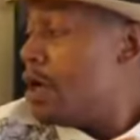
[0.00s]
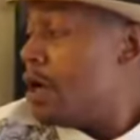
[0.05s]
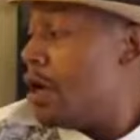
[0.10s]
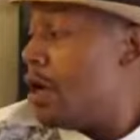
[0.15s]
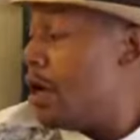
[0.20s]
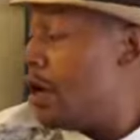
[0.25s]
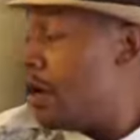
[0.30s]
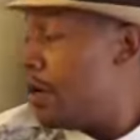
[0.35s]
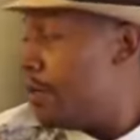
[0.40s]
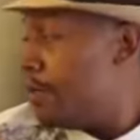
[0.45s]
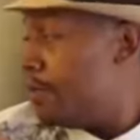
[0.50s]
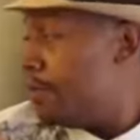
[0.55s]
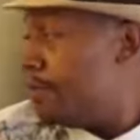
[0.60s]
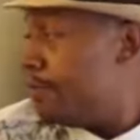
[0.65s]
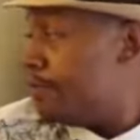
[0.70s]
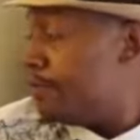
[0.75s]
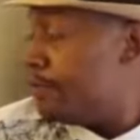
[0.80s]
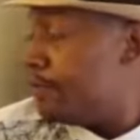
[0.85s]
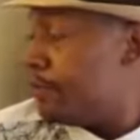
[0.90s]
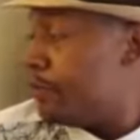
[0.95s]

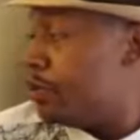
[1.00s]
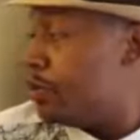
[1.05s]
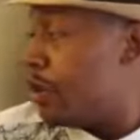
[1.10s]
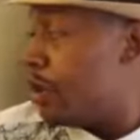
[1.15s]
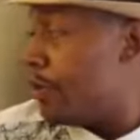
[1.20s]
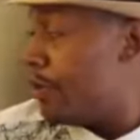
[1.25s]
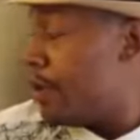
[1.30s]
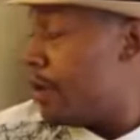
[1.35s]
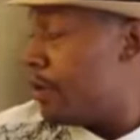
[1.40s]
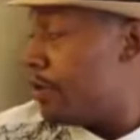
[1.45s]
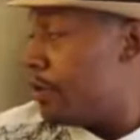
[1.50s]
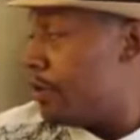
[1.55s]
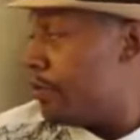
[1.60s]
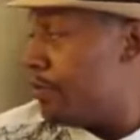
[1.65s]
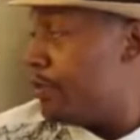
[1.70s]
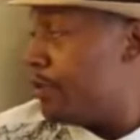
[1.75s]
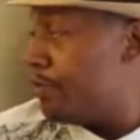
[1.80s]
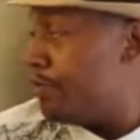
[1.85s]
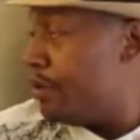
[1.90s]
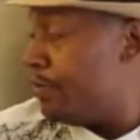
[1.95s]
Um, you talking about the,
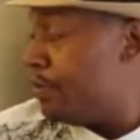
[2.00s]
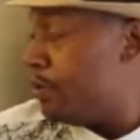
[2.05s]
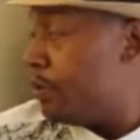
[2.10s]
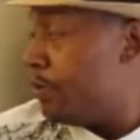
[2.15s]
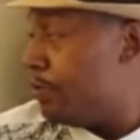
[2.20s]
the people.